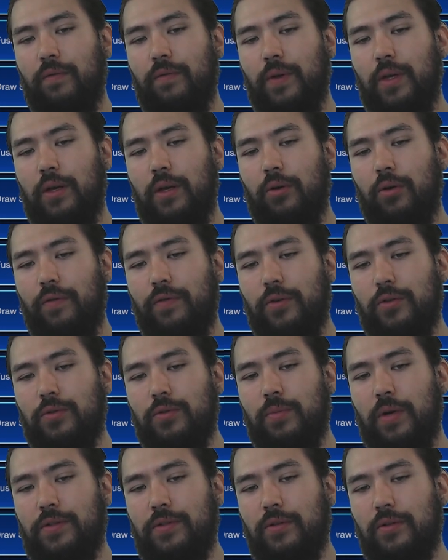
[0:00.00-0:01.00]
Hero Fusion
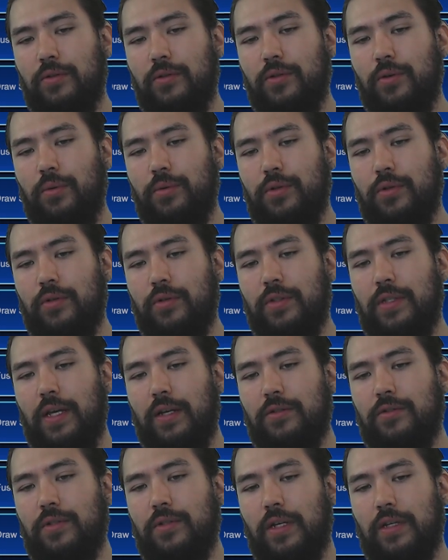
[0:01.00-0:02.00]
monster you control will turn to the
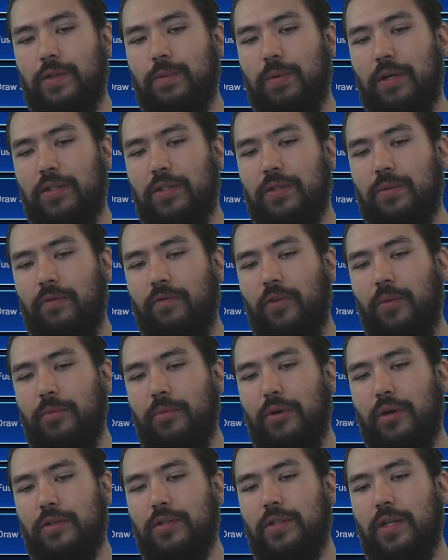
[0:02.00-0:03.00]
extra deck and special summon from your
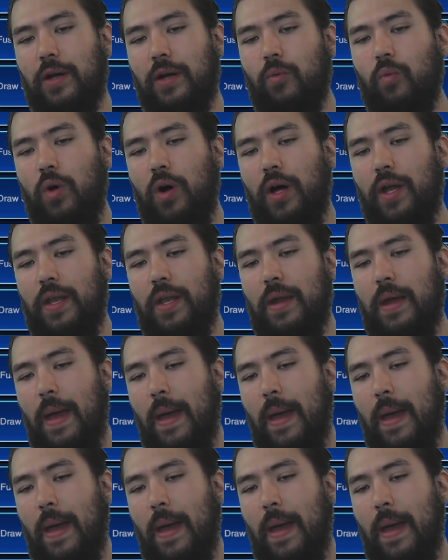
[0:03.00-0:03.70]
extra deck 1